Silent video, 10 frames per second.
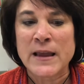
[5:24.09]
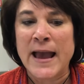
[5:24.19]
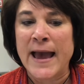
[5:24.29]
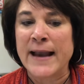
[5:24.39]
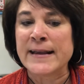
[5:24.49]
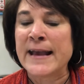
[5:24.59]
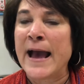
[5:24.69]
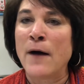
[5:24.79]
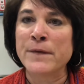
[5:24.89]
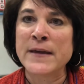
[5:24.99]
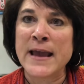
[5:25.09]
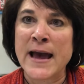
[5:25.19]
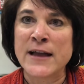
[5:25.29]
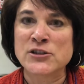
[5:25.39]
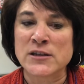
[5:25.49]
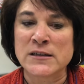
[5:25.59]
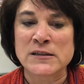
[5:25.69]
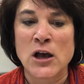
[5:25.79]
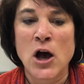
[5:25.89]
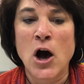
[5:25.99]
and count the edges
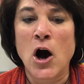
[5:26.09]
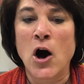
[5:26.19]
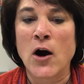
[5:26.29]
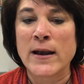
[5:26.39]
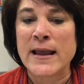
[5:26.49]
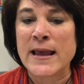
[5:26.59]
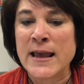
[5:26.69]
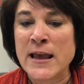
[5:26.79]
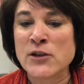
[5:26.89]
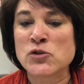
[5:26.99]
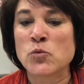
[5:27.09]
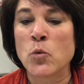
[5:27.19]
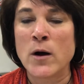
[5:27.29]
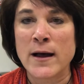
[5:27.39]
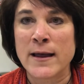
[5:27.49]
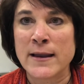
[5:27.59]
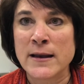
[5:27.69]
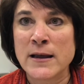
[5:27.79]
on each one